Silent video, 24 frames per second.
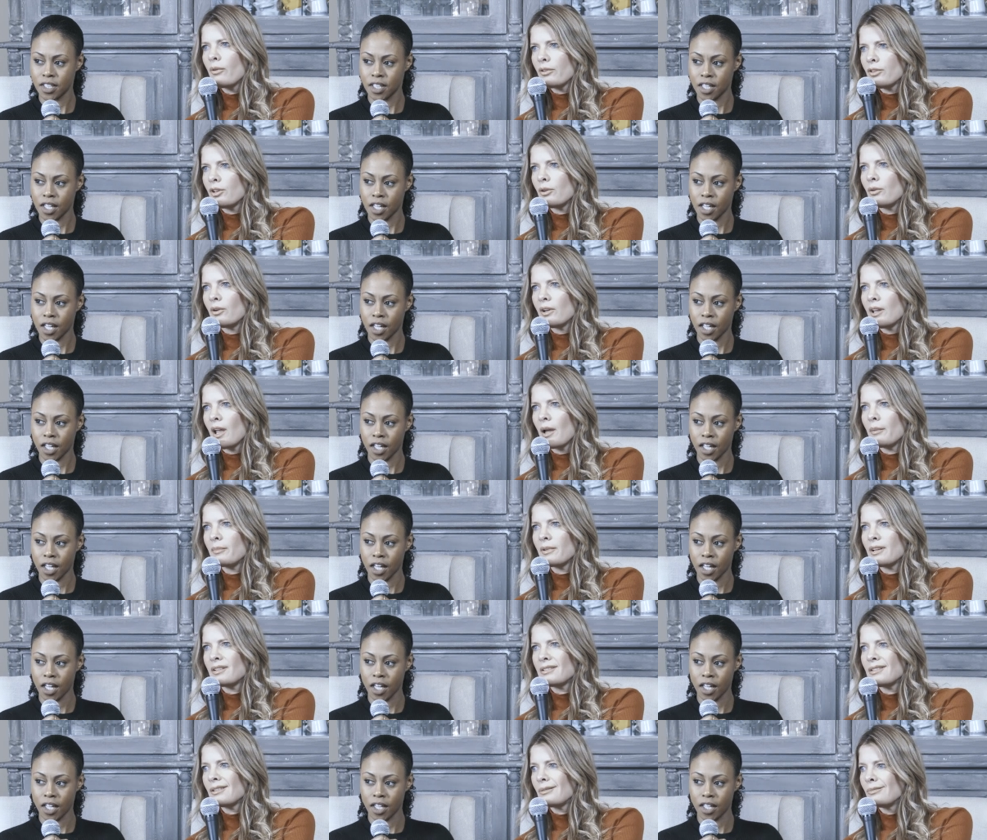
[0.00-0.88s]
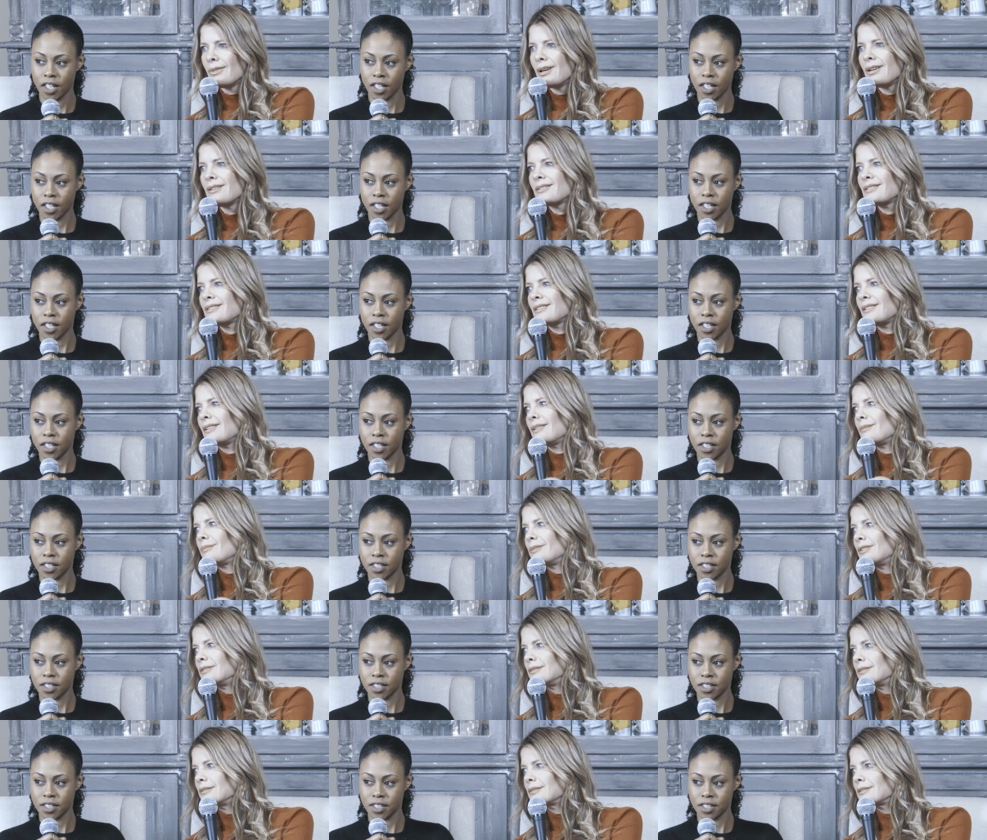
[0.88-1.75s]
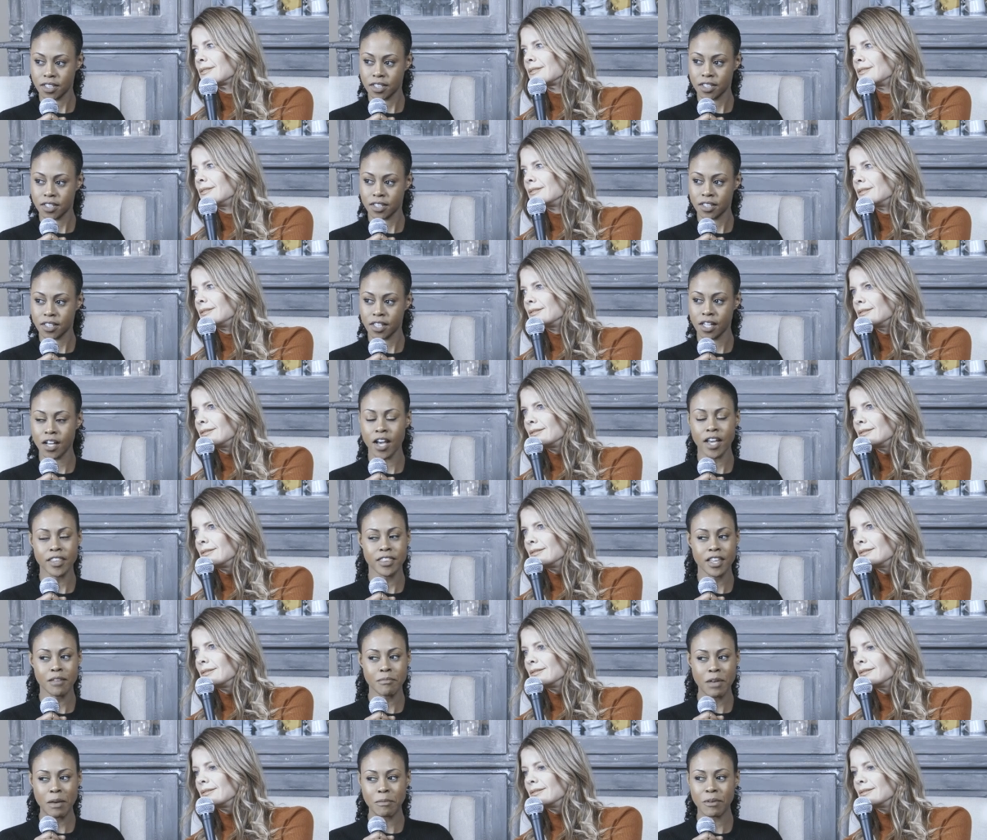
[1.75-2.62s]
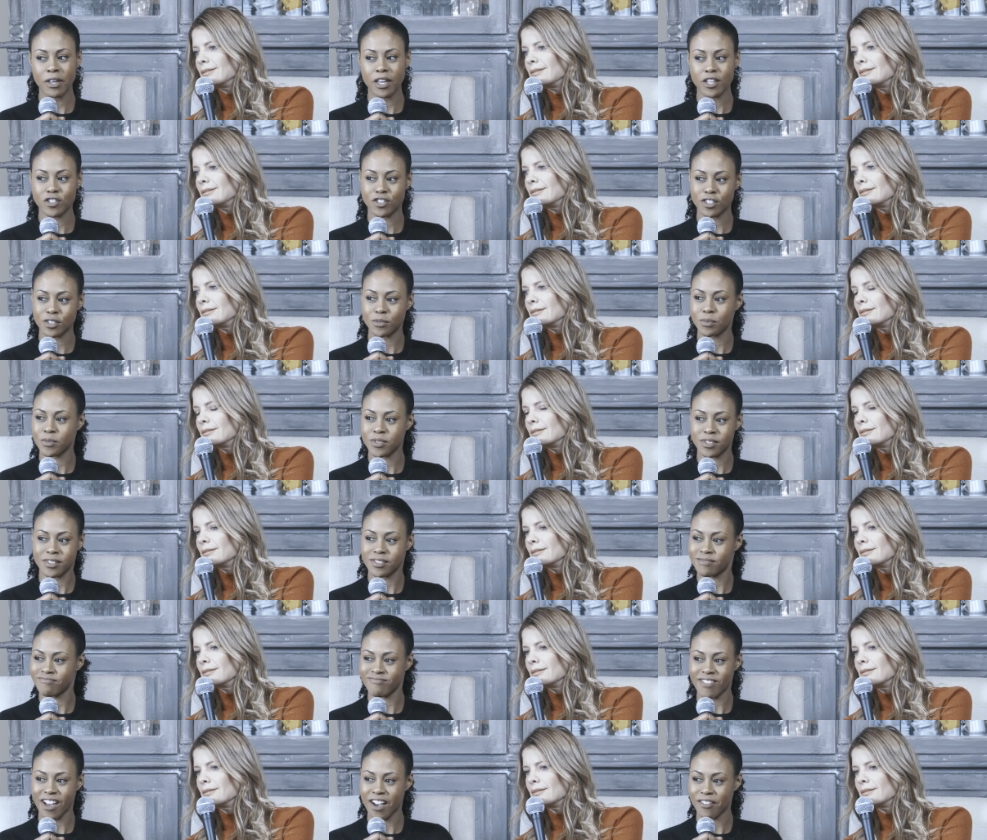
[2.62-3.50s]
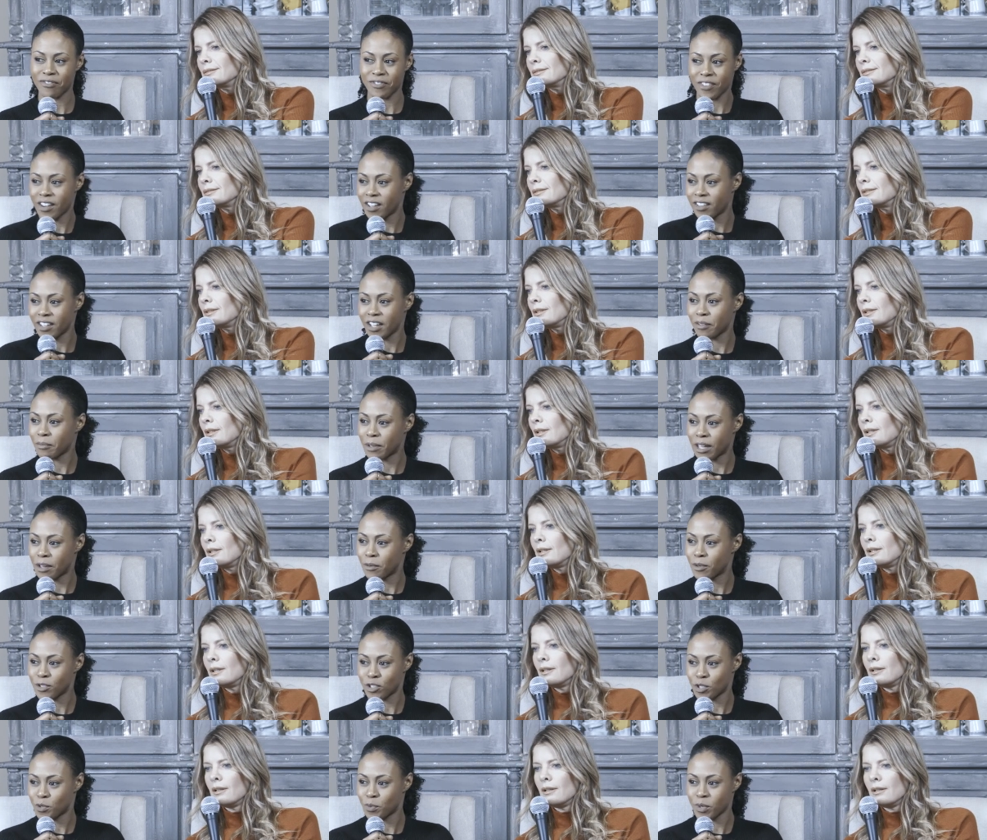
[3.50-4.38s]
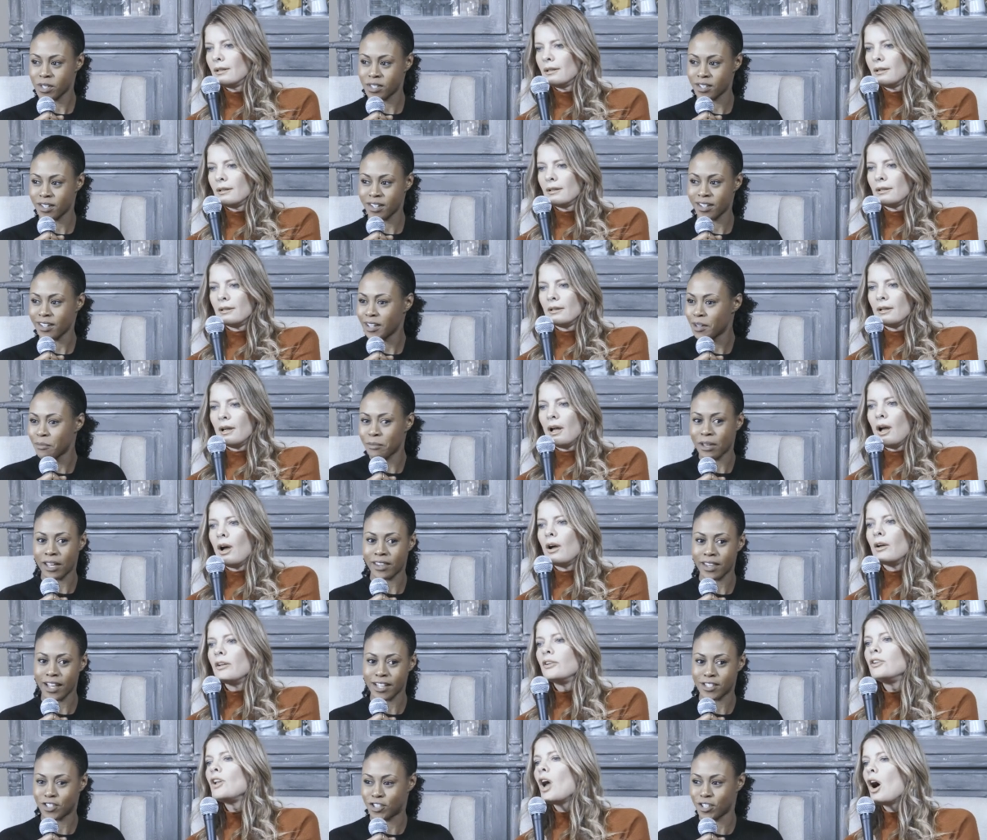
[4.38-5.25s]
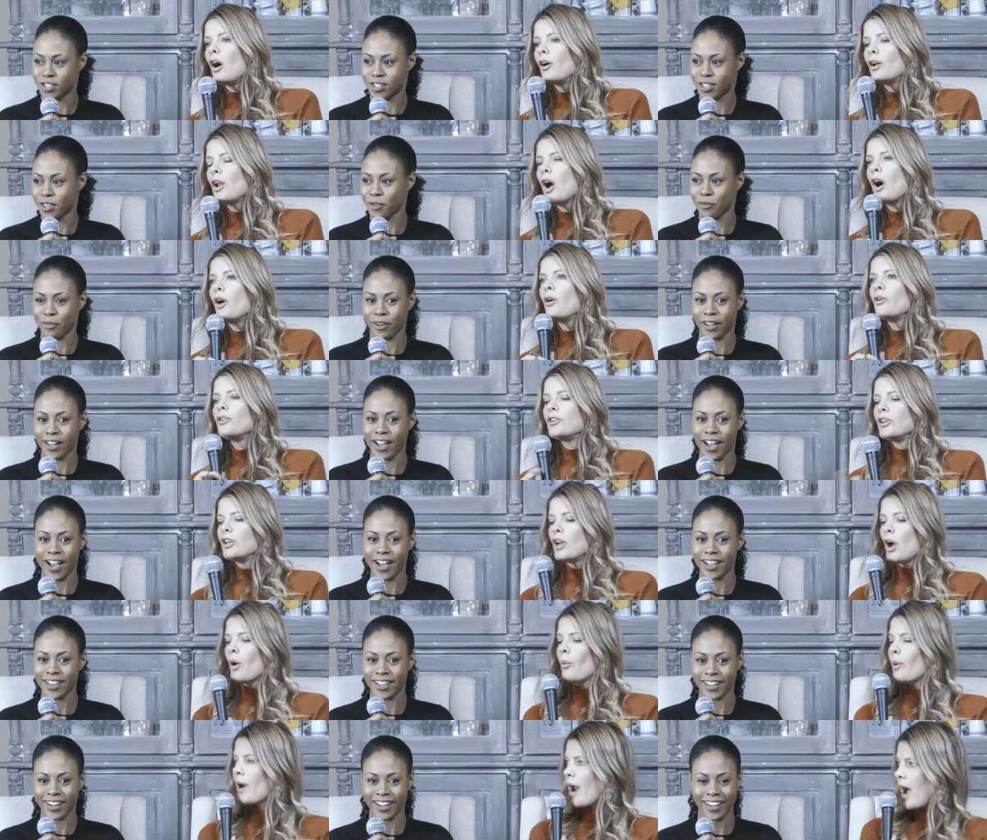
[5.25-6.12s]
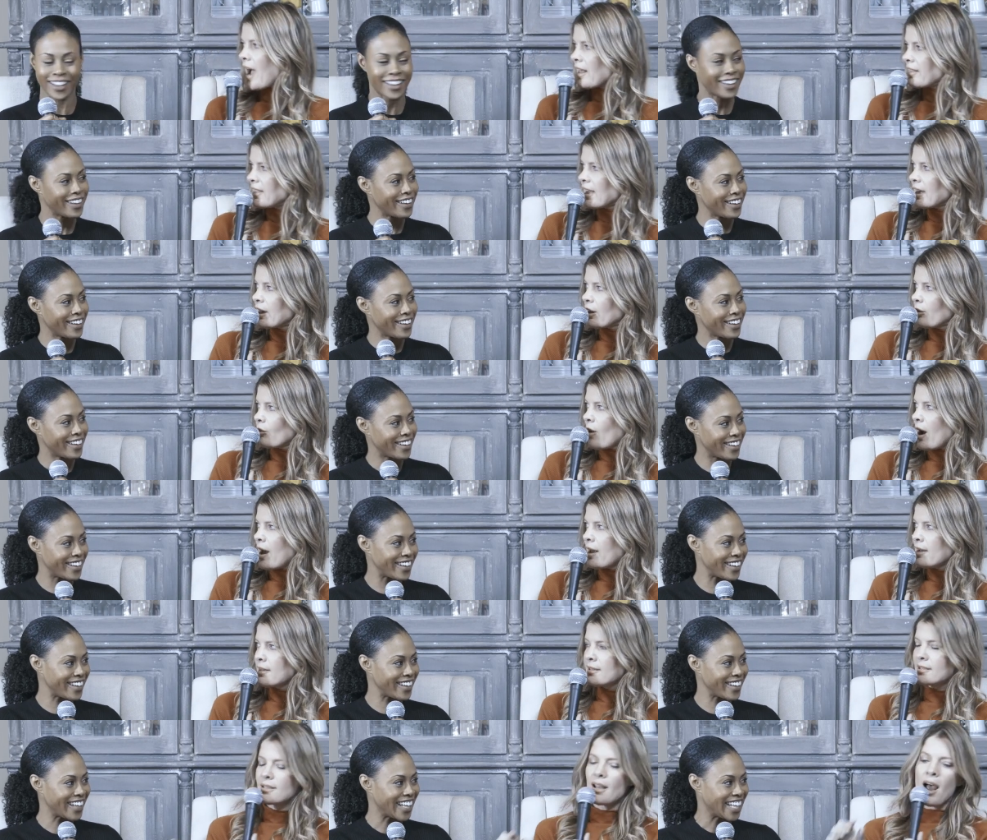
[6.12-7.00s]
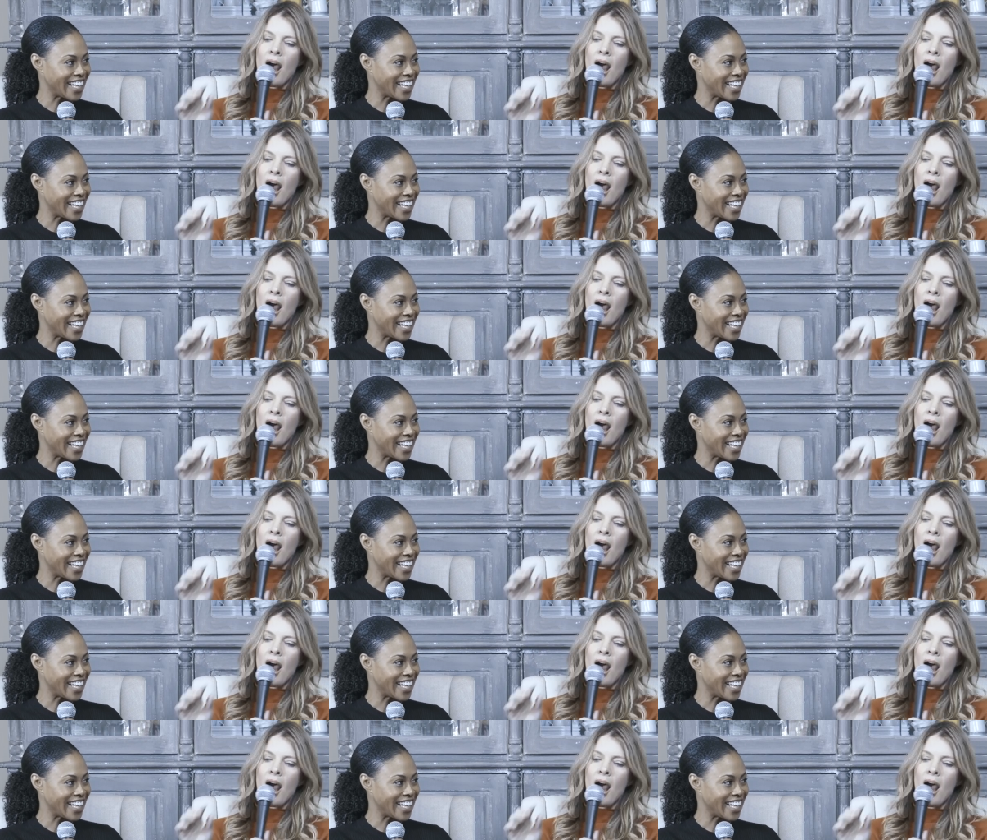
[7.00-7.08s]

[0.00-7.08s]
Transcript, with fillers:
Speaker 1: with you again because he wants it.
Speaker 2: I think maybe he just was not feeling me. He was just wasn't into me. That's no, no. You know what
Speaker 1: I think it was?